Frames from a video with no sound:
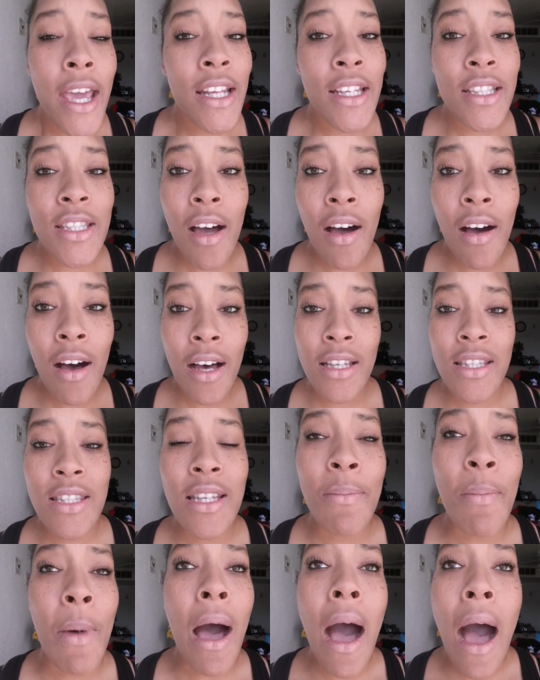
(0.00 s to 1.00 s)
It is
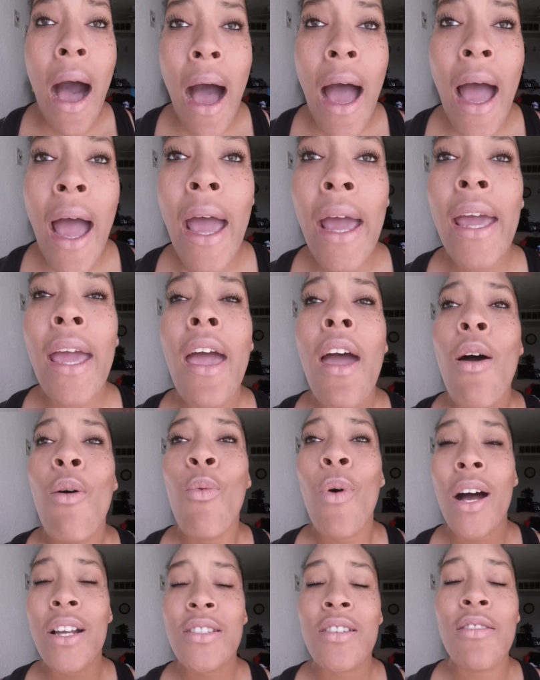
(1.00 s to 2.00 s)
awesome. I
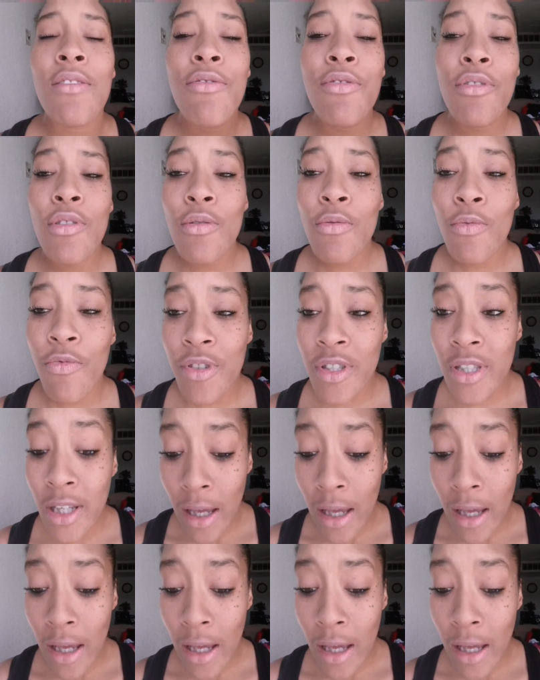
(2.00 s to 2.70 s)
watch a few,